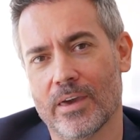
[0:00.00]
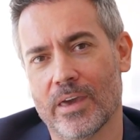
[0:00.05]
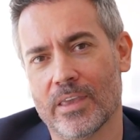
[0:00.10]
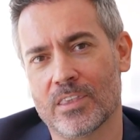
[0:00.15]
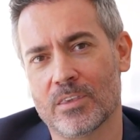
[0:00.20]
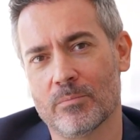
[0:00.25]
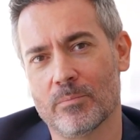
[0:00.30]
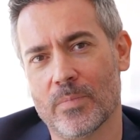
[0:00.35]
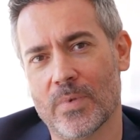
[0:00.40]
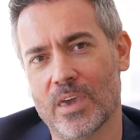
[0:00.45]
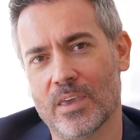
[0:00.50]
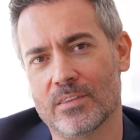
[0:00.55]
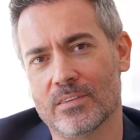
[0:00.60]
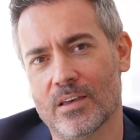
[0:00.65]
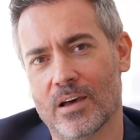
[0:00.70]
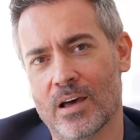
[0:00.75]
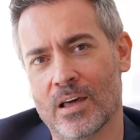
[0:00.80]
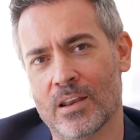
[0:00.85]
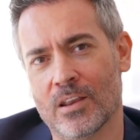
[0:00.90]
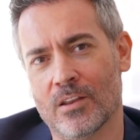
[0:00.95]
It made
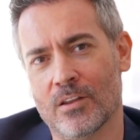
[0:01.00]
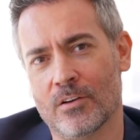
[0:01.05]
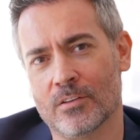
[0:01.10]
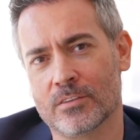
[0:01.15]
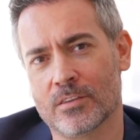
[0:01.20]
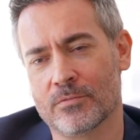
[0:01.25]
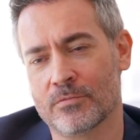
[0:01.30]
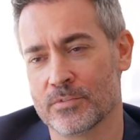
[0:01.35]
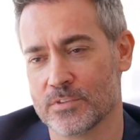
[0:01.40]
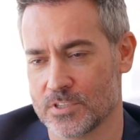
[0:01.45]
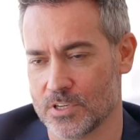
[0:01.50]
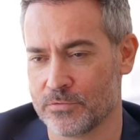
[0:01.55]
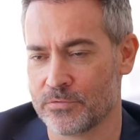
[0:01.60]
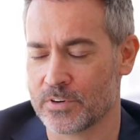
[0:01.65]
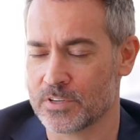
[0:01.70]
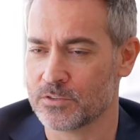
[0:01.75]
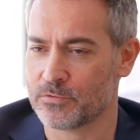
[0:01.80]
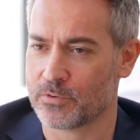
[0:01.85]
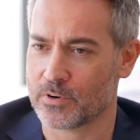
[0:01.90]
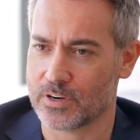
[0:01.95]
a lot of
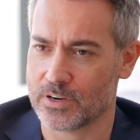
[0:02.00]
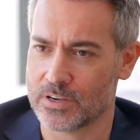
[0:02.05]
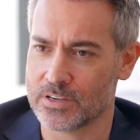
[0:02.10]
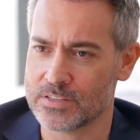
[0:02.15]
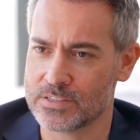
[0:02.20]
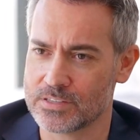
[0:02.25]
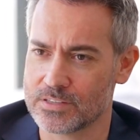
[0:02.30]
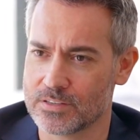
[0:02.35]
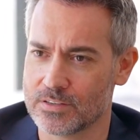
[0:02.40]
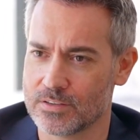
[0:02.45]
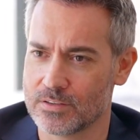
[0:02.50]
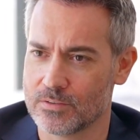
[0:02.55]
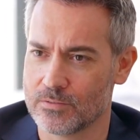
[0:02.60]
difference for us.